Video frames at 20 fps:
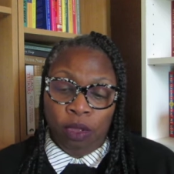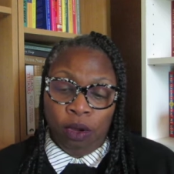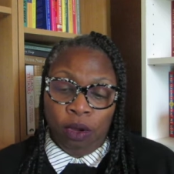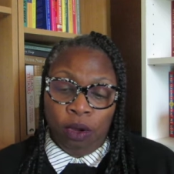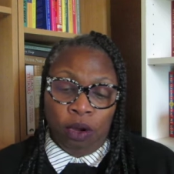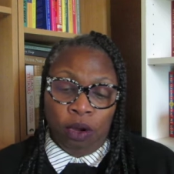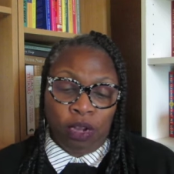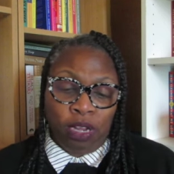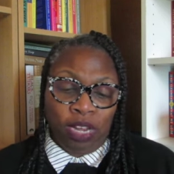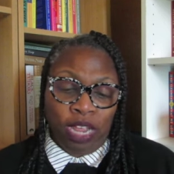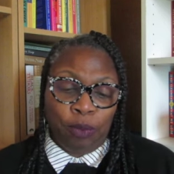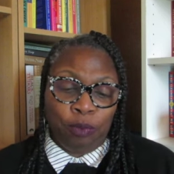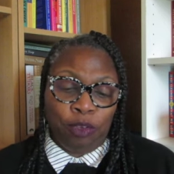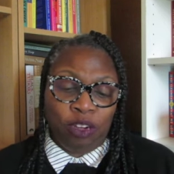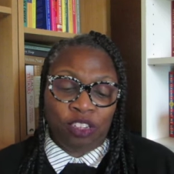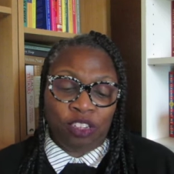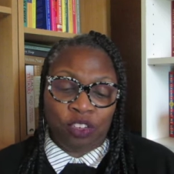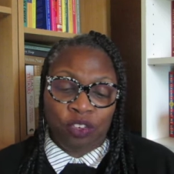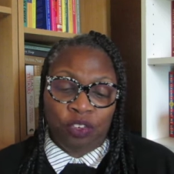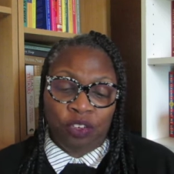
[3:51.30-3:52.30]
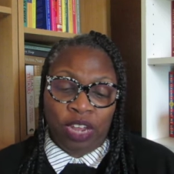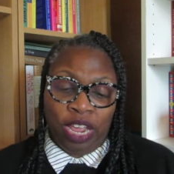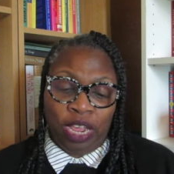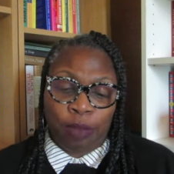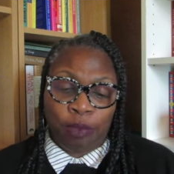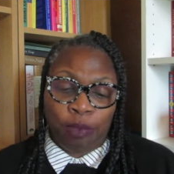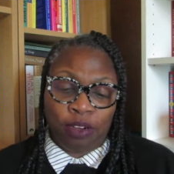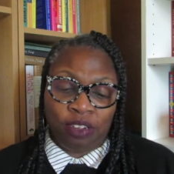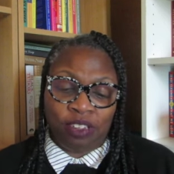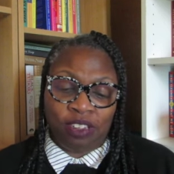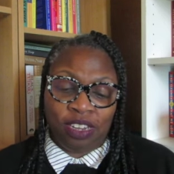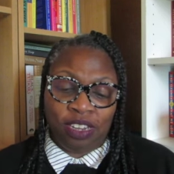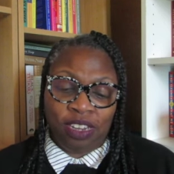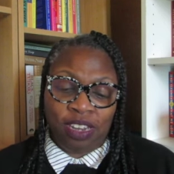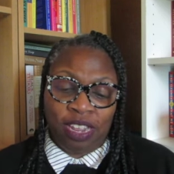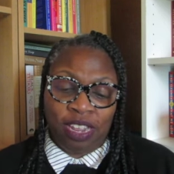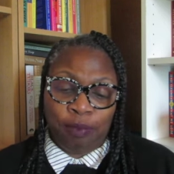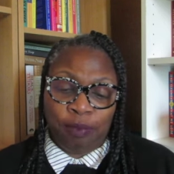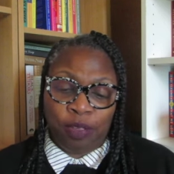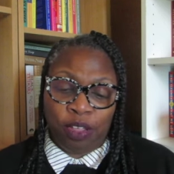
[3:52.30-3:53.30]
Her glamorous new neighbors, the
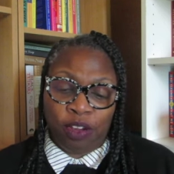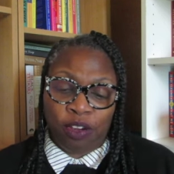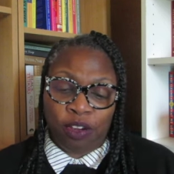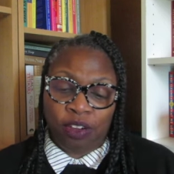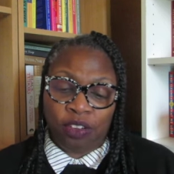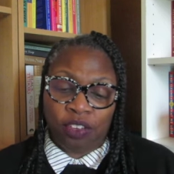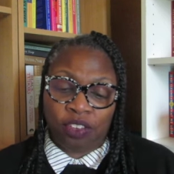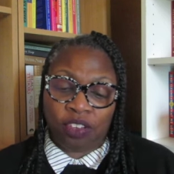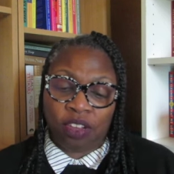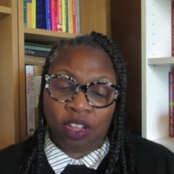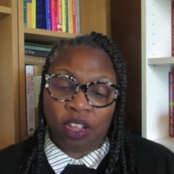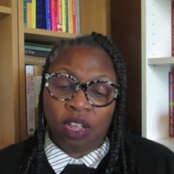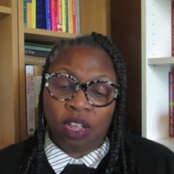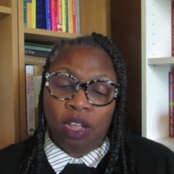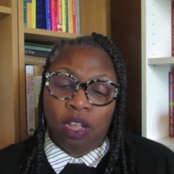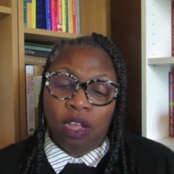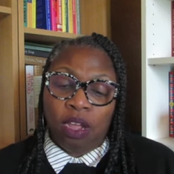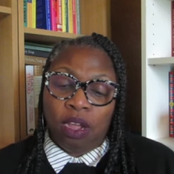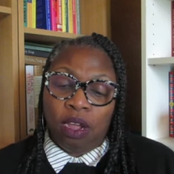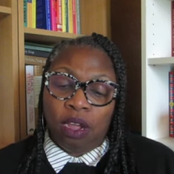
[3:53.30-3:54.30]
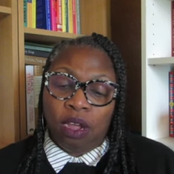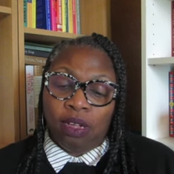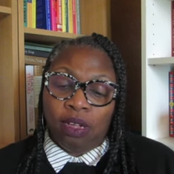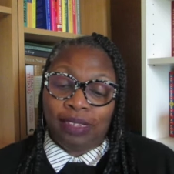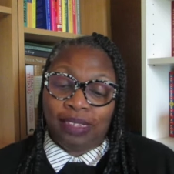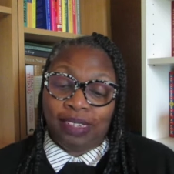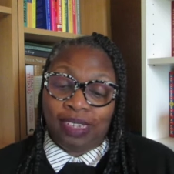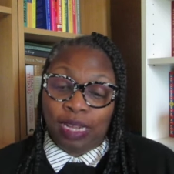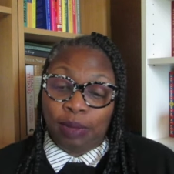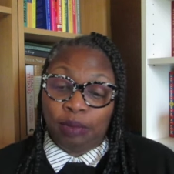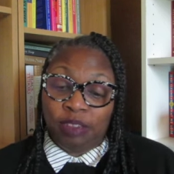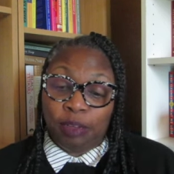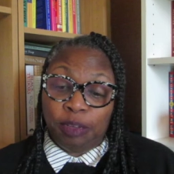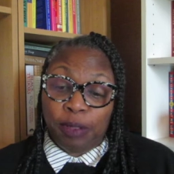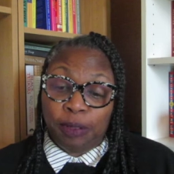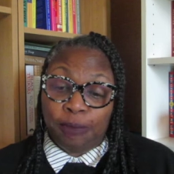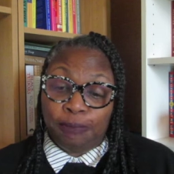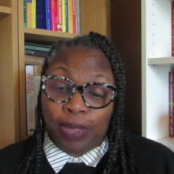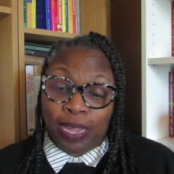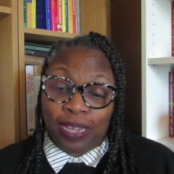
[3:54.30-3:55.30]
Napiers, seem to
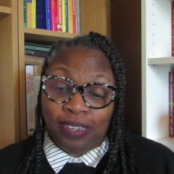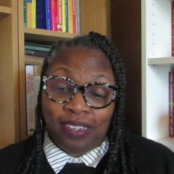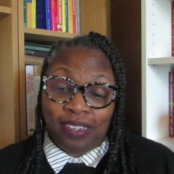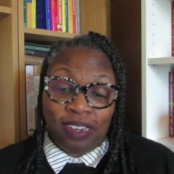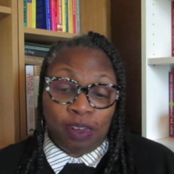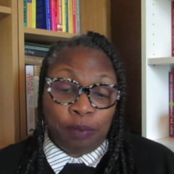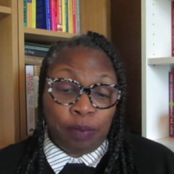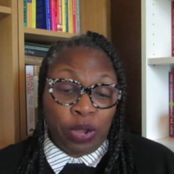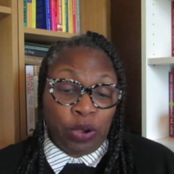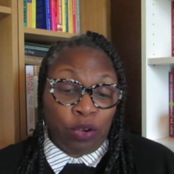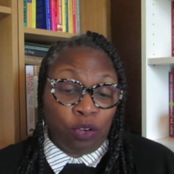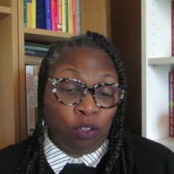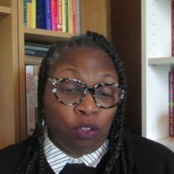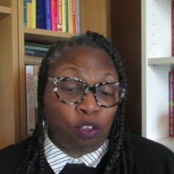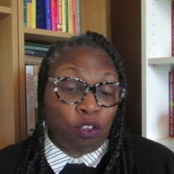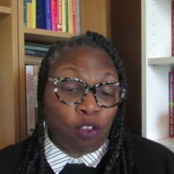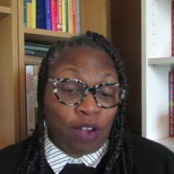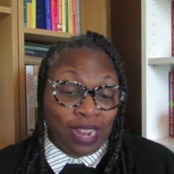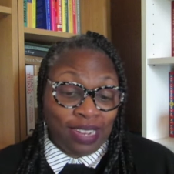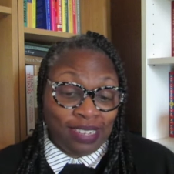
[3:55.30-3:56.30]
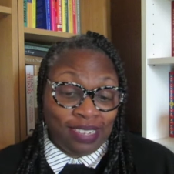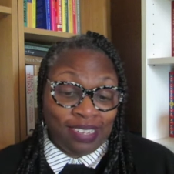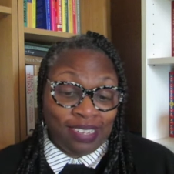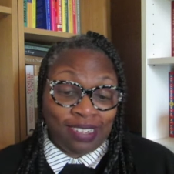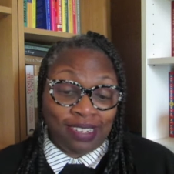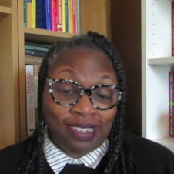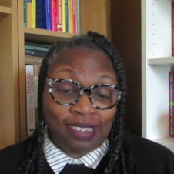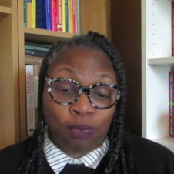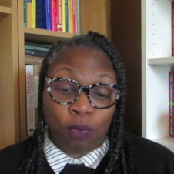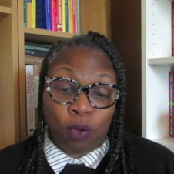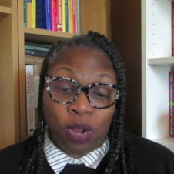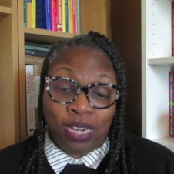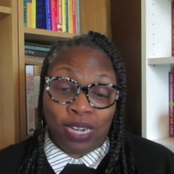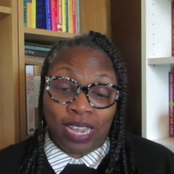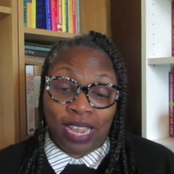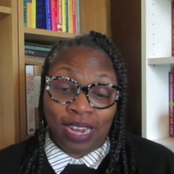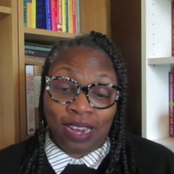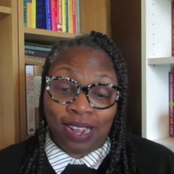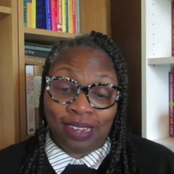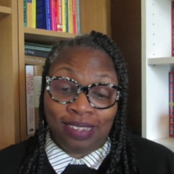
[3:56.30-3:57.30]
be facing a marital crisis. One
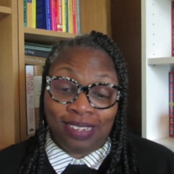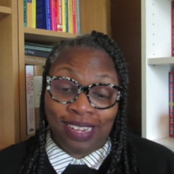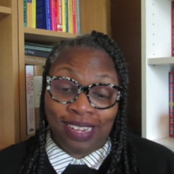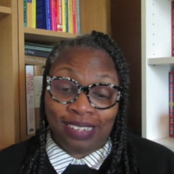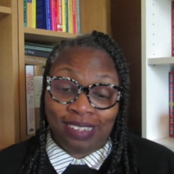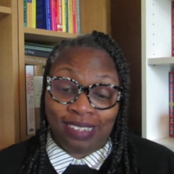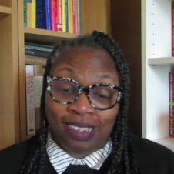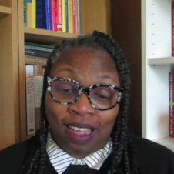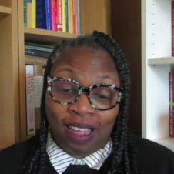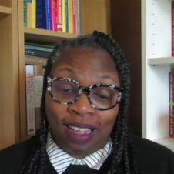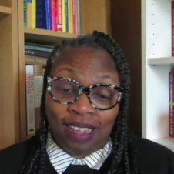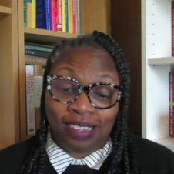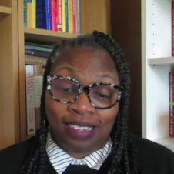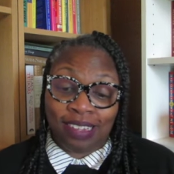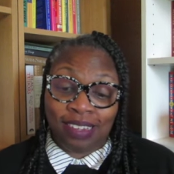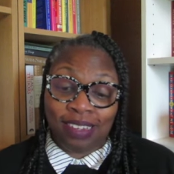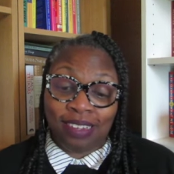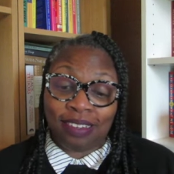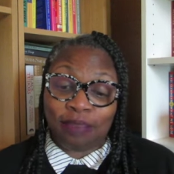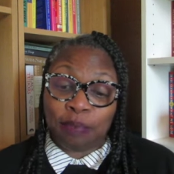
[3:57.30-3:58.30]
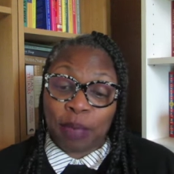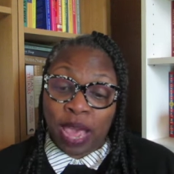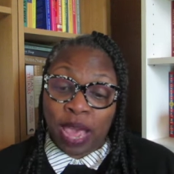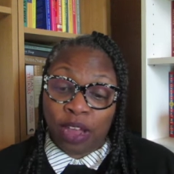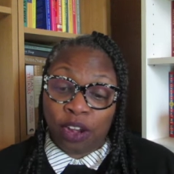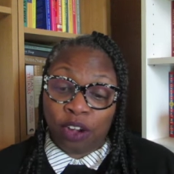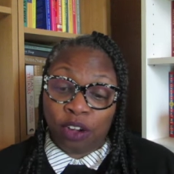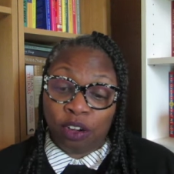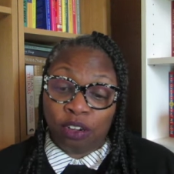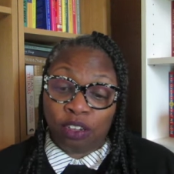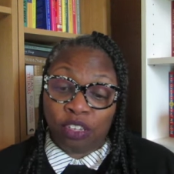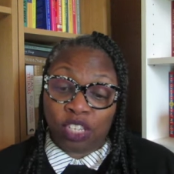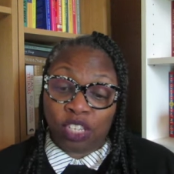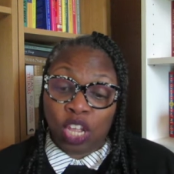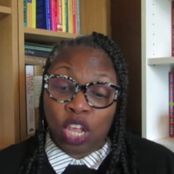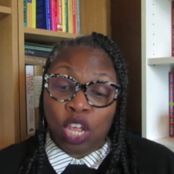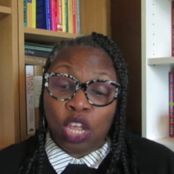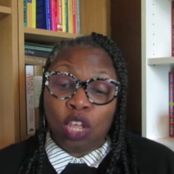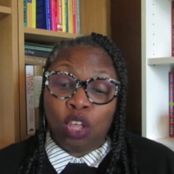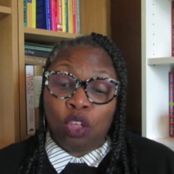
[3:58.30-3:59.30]
cannot take sides in these matters,
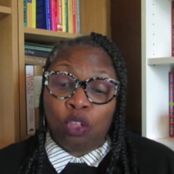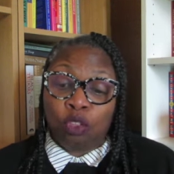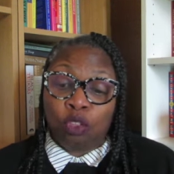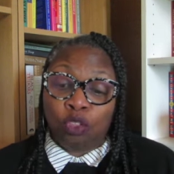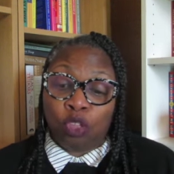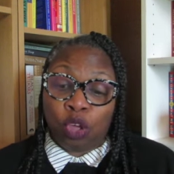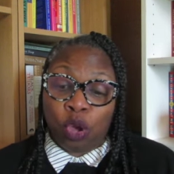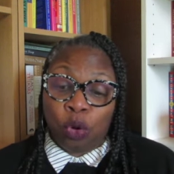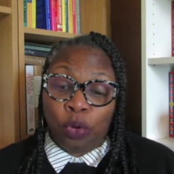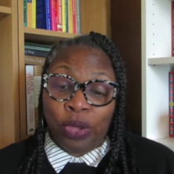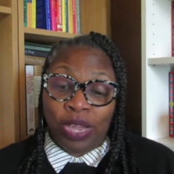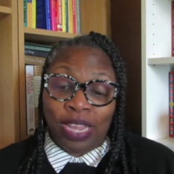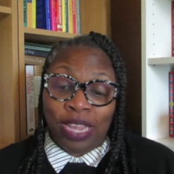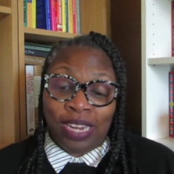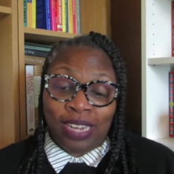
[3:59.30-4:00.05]
though it